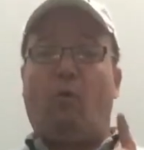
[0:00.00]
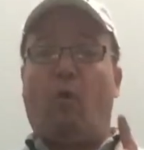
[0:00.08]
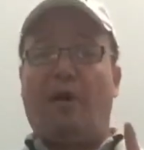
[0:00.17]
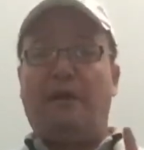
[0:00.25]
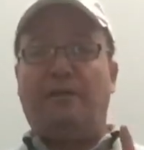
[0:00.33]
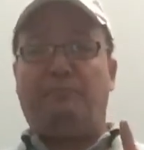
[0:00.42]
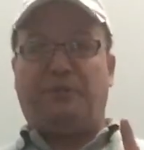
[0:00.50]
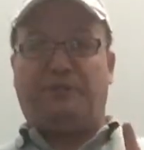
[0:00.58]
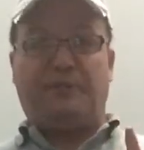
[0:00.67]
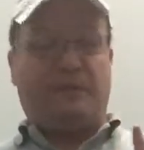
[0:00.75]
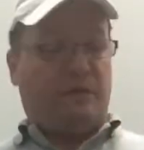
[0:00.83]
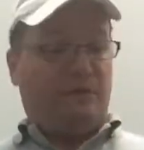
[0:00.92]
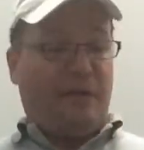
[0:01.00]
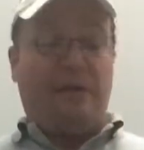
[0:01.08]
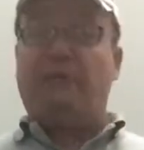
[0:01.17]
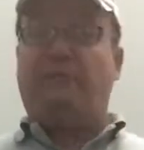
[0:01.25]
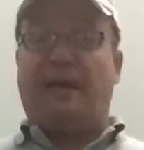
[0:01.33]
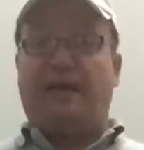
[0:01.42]
one particular
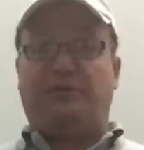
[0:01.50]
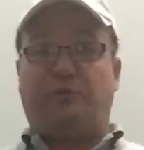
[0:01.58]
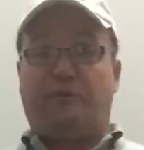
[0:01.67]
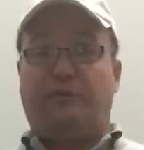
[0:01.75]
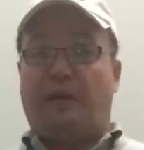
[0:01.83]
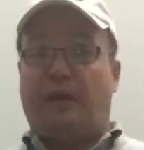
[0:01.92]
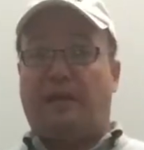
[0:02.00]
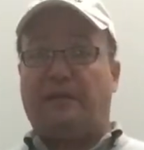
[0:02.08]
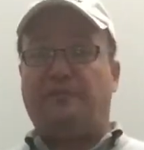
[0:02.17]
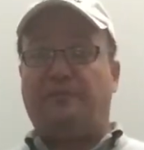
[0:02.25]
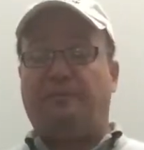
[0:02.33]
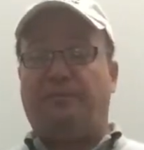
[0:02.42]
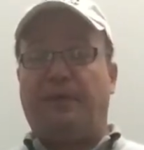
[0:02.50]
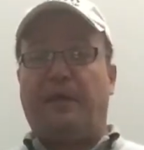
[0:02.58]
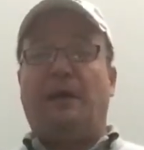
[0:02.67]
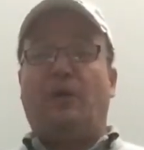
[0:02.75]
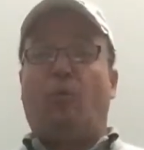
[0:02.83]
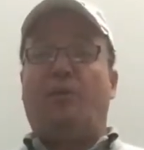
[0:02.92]
manufacturer of guns
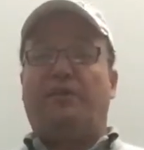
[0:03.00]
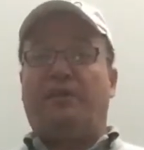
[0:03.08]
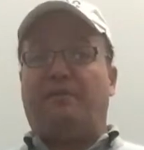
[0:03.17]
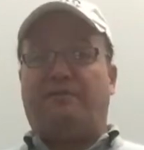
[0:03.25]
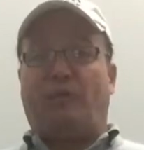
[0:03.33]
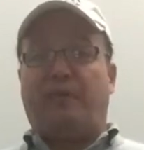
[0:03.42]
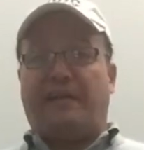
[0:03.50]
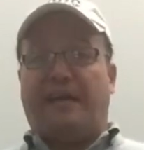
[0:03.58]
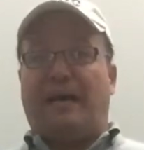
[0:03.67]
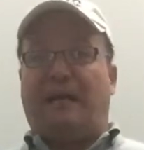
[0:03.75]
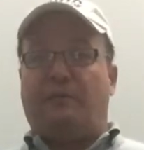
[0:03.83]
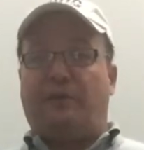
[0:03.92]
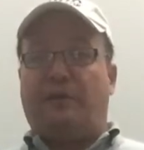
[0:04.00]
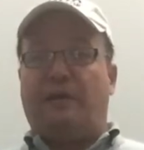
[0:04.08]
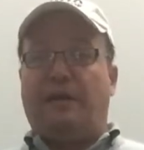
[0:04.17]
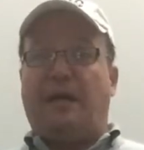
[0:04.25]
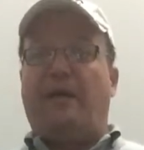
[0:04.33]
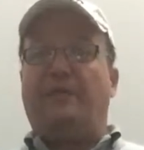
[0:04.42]
with their 40 caliber
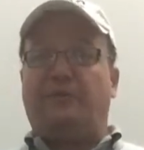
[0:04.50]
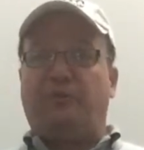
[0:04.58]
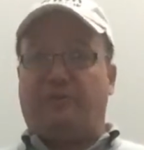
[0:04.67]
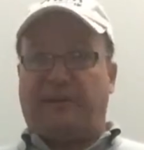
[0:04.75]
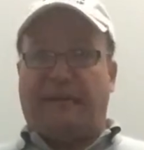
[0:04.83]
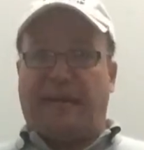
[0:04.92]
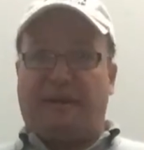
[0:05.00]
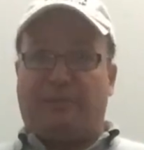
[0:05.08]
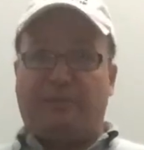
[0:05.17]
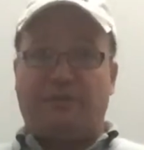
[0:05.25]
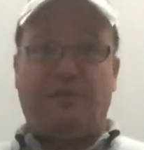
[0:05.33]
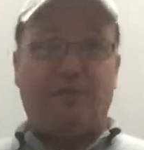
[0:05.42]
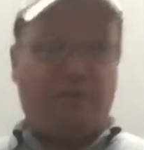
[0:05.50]
and the two other calibers.